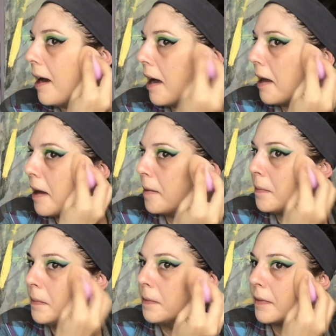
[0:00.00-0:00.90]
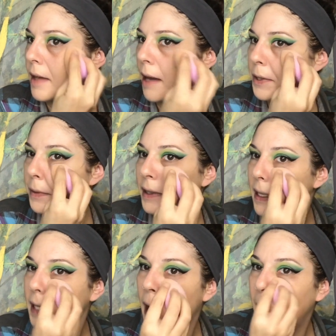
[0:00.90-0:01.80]
I was really
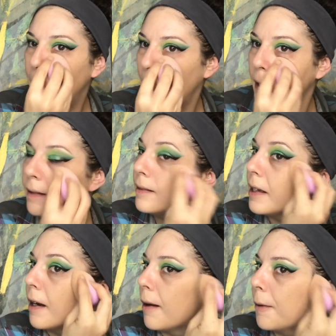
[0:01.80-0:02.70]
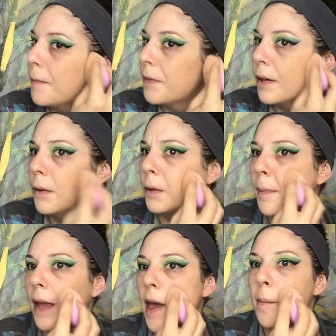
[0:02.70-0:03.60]
excited that, you know, ooh, am
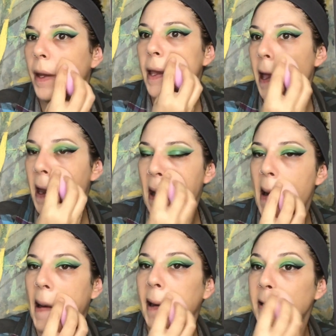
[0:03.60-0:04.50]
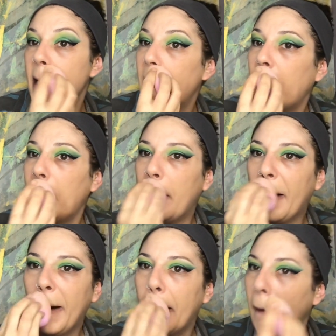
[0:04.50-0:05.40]
I that big yet? I guess not.
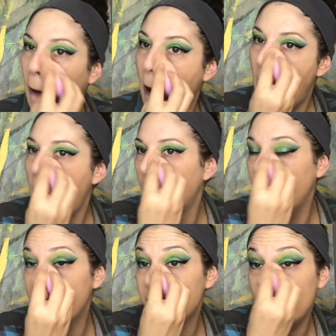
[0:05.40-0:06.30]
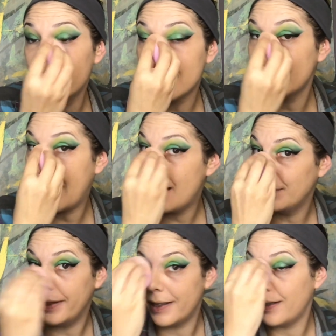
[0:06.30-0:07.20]
I'm big enough to be on the scam
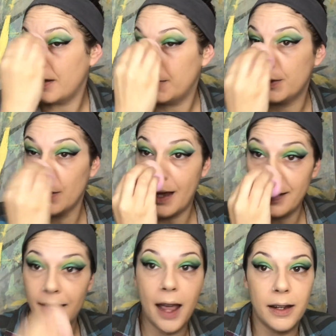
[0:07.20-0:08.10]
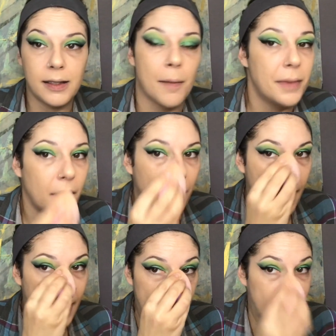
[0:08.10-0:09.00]
list though, so that's kind of something,
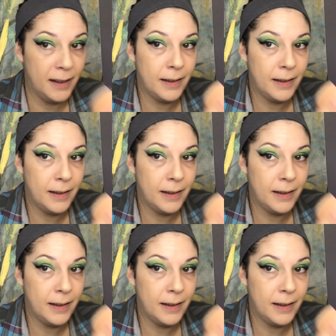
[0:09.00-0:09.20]
right?